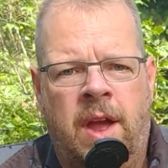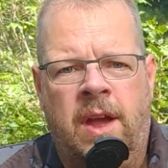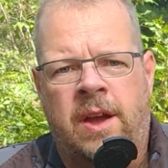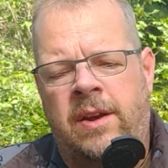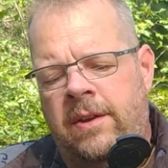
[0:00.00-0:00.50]

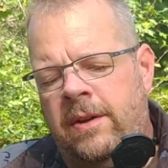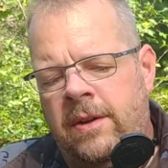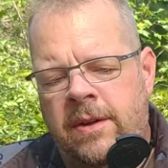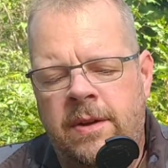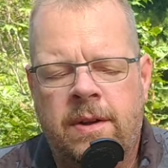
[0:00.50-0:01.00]
And
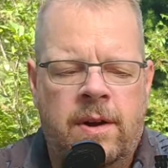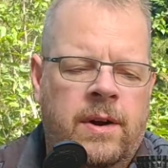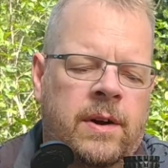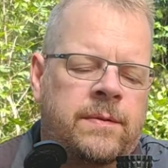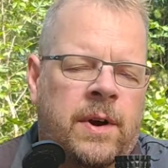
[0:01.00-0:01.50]

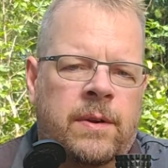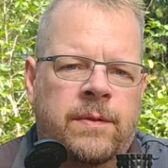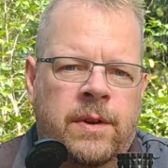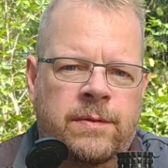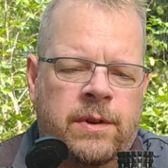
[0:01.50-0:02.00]
oh, I found it
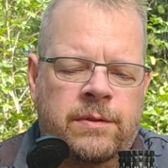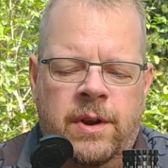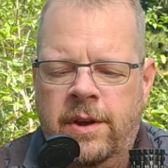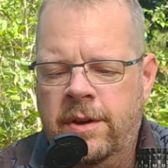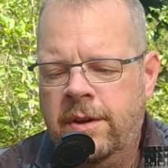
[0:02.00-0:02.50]
very
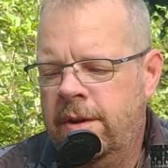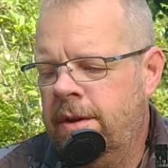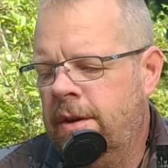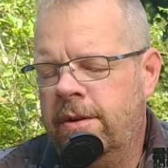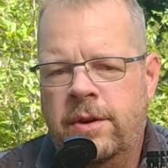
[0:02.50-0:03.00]
frustrating.
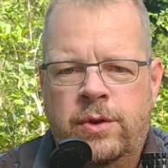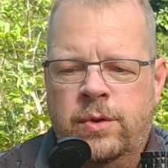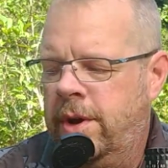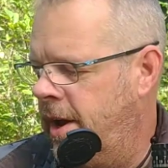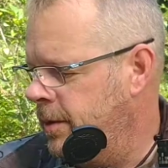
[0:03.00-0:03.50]
They
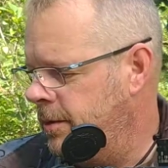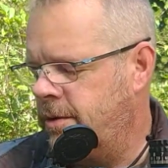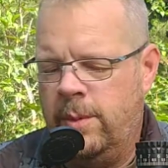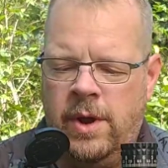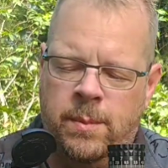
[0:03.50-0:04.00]
shoot handle it.
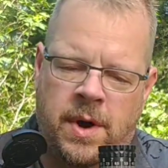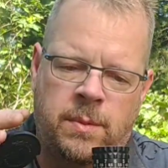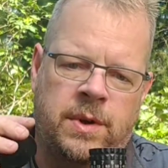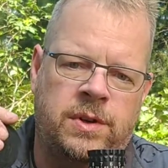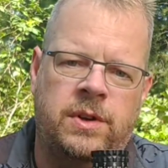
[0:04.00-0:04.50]
So I went out and bought
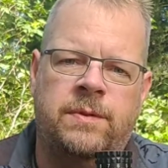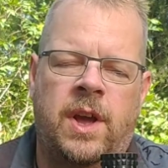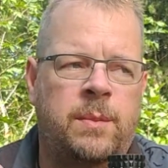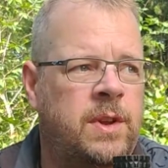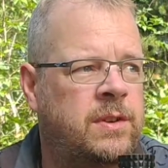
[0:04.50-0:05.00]
a bunch of
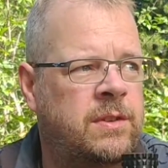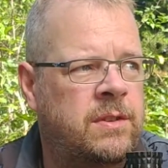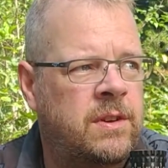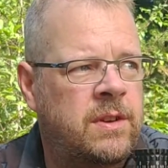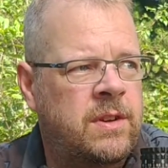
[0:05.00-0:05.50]
different ammunitions.